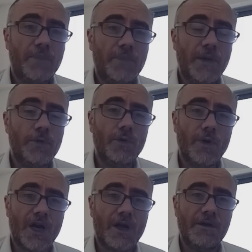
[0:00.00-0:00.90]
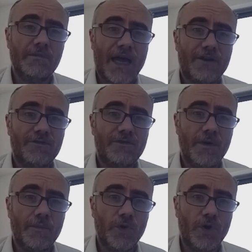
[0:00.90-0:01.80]
people who are coming back from
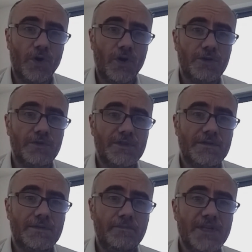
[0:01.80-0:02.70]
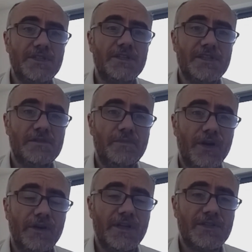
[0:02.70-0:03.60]
abroad with business
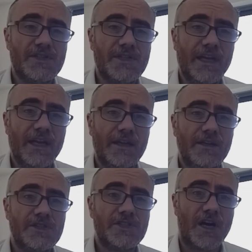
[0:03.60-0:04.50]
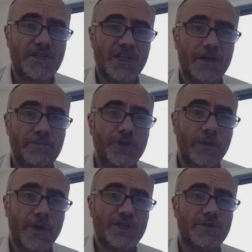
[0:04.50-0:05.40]
experience in starting up new
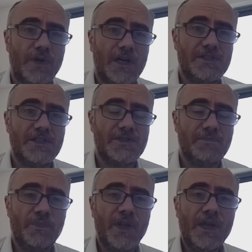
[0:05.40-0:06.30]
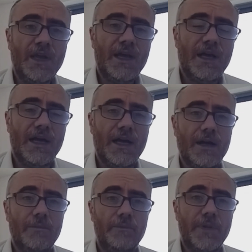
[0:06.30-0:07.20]
enterprises.
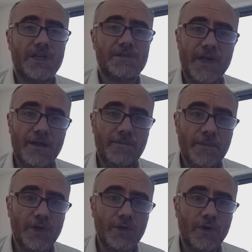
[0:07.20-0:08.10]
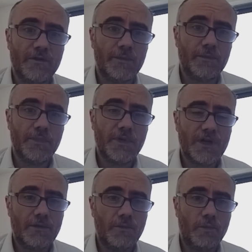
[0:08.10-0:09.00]
Um, because many people who have
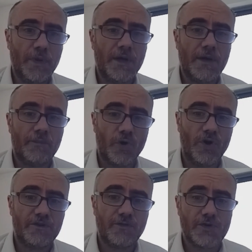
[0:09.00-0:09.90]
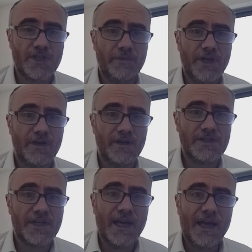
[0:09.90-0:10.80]
been abroad for some years
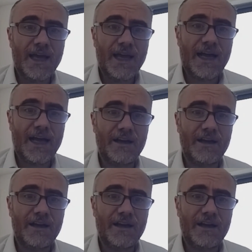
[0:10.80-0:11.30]
have